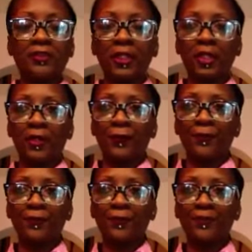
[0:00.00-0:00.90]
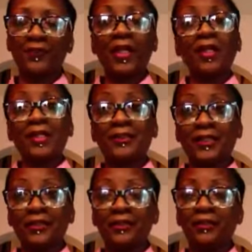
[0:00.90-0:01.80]
So,
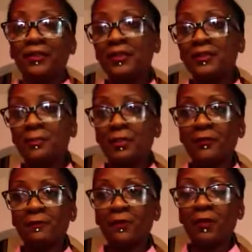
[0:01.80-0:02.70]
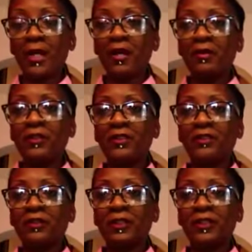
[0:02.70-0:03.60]
Xantha's going to disappear for a while and she's
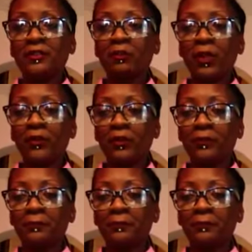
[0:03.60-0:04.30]
going to get to work.